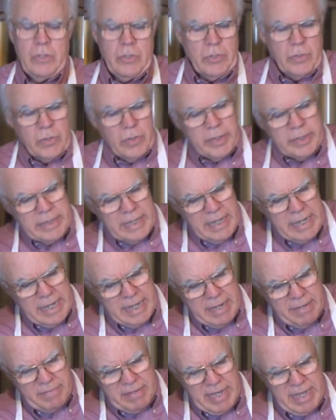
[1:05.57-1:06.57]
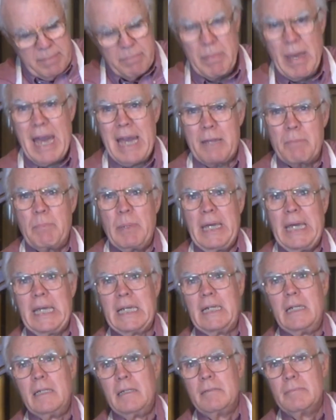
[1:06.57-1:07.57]
you're going to have a back
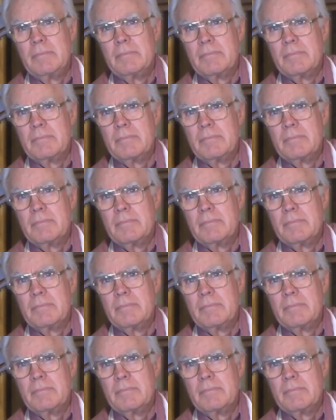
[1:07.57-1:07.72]
panel,